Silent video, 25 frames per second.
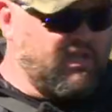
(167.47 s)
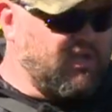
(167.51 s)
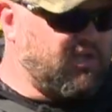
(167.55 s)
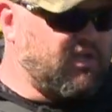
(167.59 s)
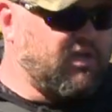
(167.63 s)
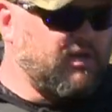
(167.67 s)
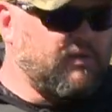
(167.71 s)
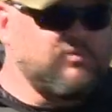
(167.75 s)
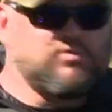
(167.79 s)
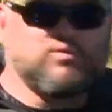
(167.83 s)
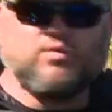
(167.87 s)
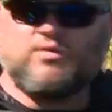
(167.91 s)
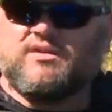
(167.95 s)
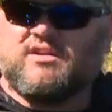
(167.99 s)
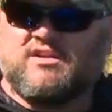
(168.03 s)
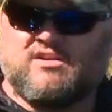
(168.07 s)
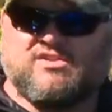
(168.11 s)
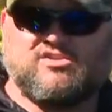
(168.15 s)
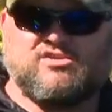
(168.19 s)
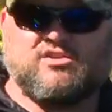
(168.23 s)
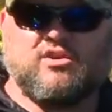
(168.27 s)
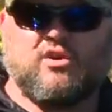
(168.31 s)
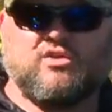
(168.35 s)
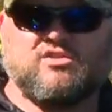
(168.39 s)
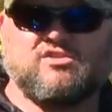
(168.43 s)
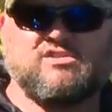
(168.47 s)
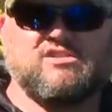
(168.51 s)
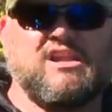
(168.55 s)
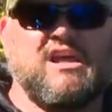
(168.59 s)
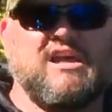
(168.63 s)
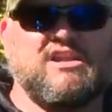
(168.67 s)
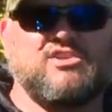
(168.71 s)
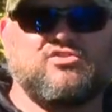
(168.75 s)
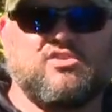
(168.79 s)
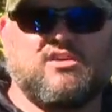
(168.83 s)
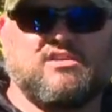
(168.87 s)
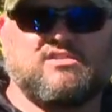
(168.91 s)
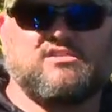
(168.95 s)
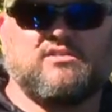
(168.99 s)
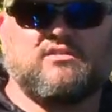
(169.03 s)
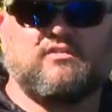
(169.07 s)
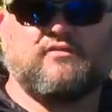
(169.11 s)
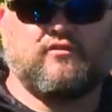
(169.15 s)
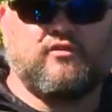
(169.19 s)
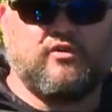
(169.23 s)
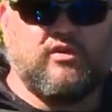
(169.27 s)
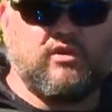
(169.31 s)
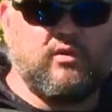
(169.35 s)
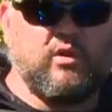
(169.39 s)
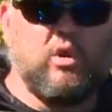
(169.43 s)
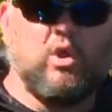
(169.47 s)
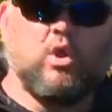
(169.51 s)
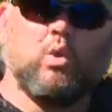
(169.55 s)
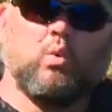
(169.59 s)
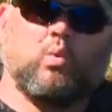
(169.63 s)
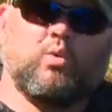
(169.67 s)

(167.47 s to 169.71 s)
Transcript: comes with the installed slide tracks in the front,